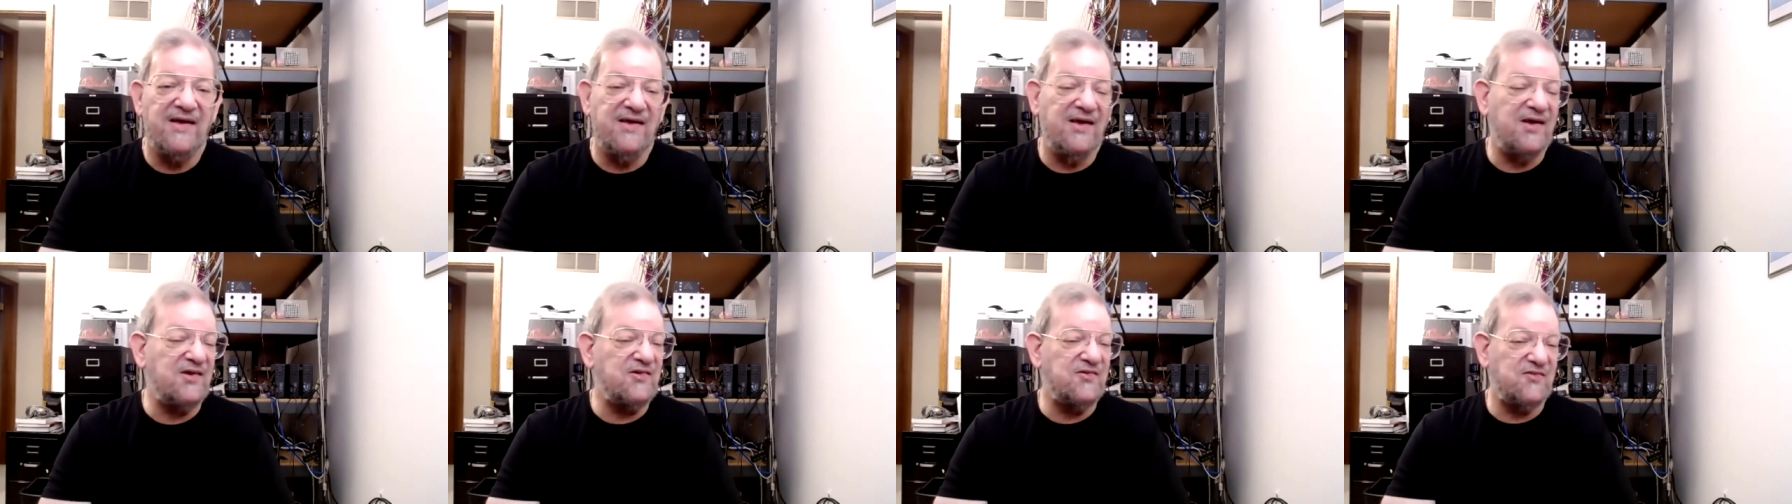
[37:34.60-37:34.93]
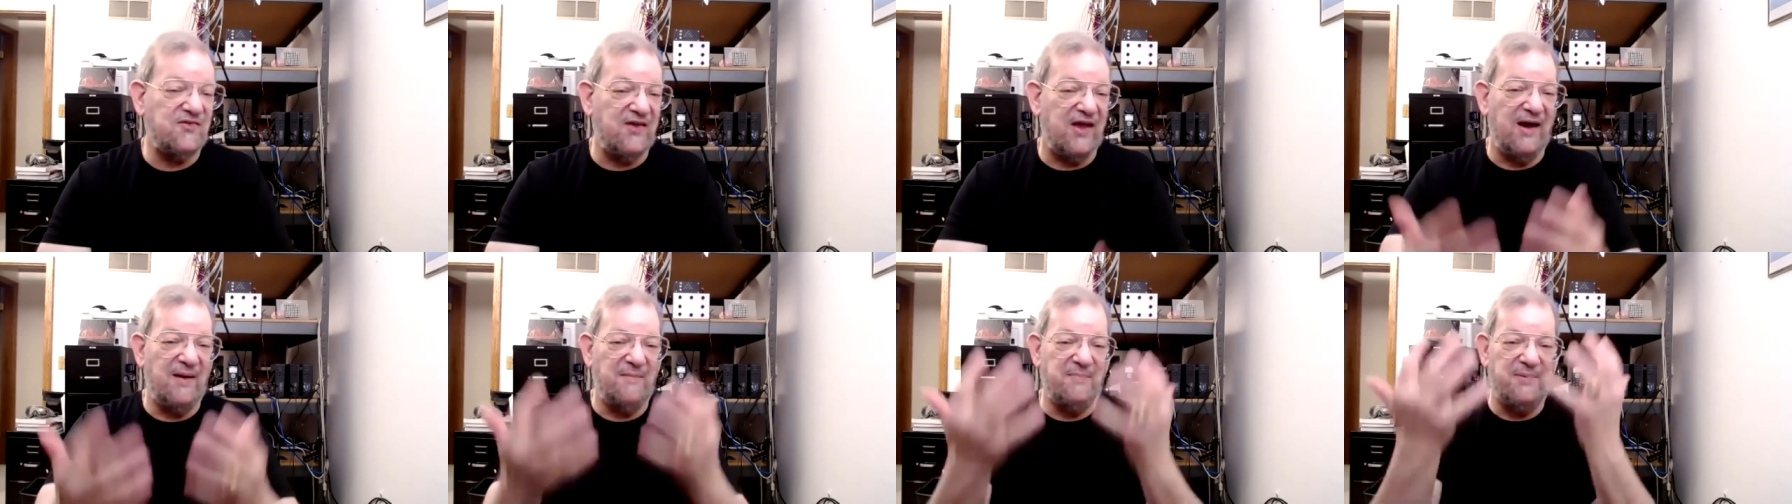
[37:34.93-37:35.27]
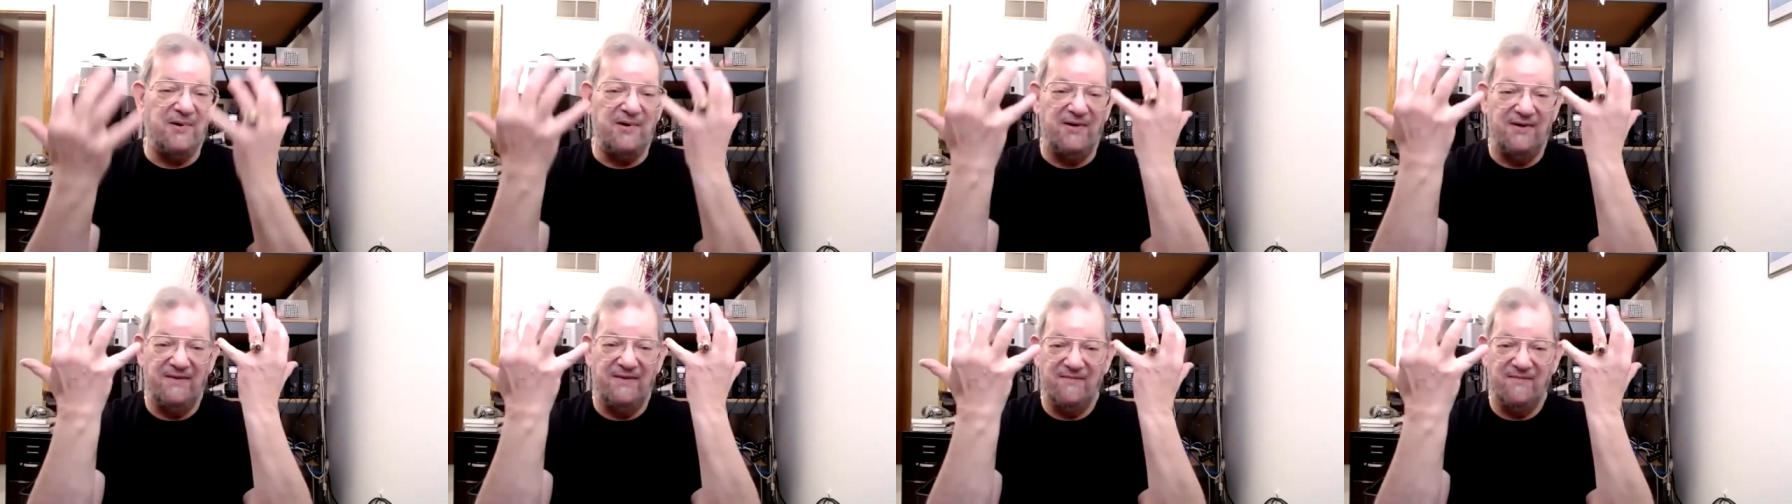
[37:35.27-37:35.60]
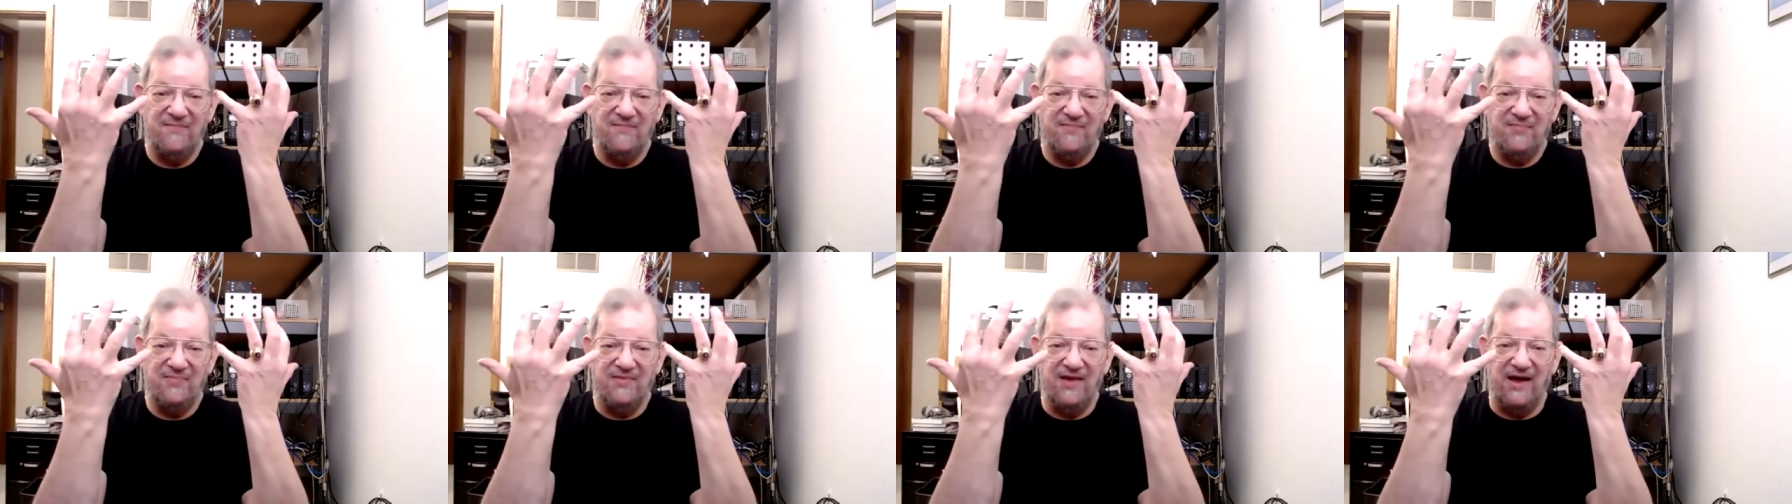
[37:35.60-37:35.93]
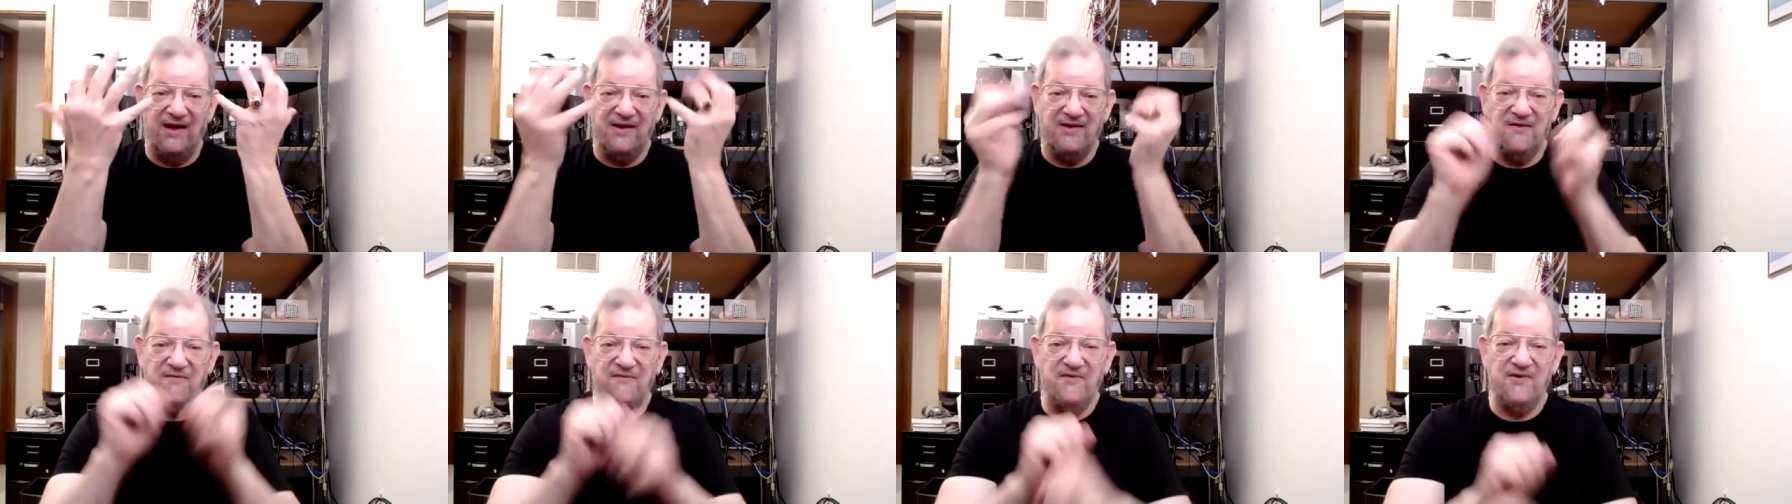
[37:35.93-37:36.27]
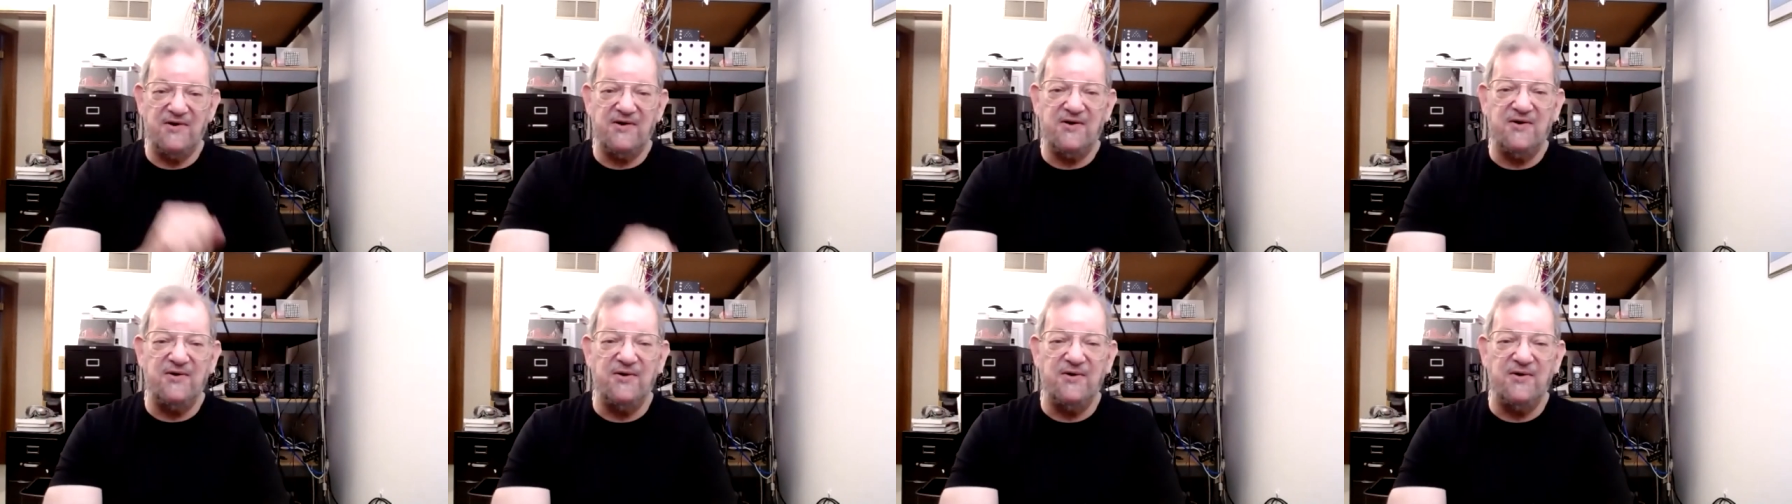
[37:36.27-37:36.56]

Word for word: example, like if you're